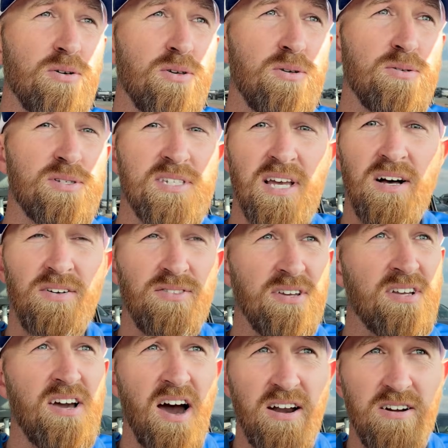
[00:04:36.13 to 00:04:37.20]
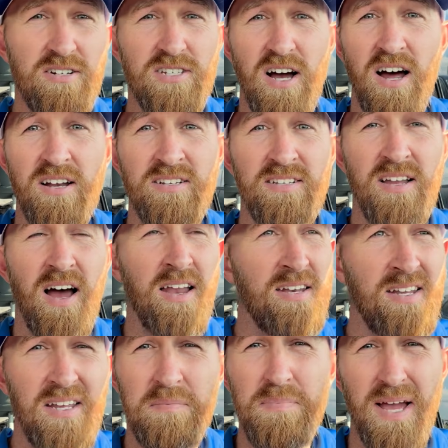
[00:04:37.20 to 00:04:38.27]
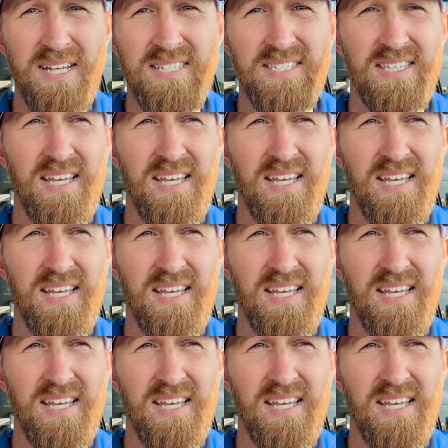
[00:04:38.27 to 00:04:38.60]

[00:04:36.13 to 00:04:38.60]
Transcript: you sell the gutters on a need-based